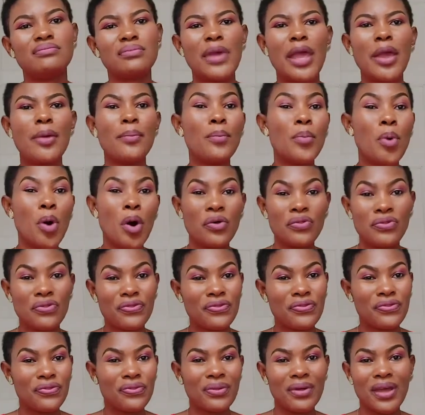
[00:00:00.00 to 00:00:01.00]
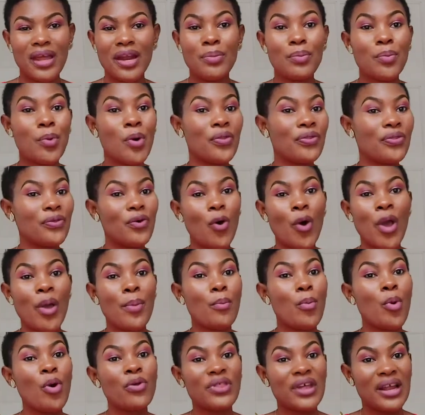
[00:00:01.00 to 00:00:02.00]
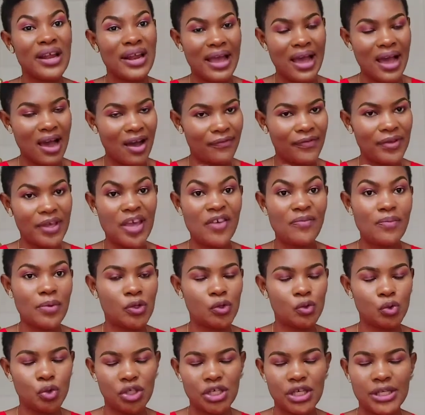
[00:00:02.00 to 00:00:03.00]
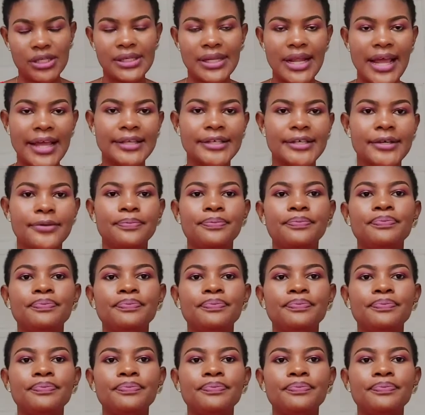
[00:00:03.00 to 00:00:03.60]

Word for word: a month and a month or a month and a half. It gave me two shades lighter.